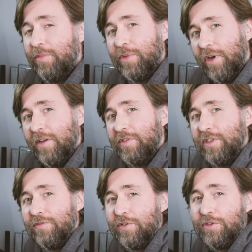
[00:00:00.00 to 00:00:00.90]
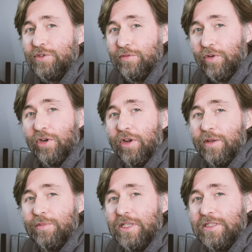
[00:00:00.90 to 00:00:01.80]
But I think the future of
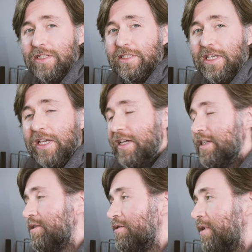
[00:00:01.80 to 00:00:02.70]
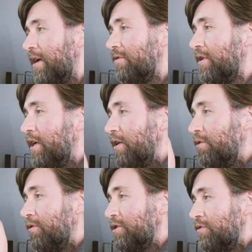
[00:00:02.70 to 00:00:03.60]
online meetings is to have
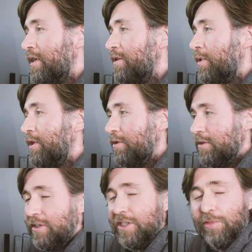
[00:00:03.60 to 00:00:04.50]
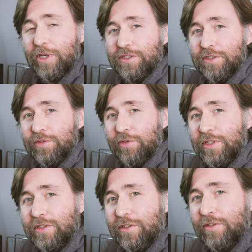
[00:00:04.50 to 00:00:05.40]
your screen where you can see the person you're
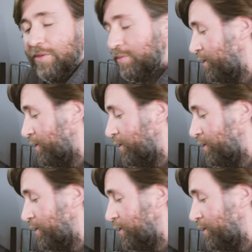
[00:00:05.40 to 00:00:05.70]
talking to,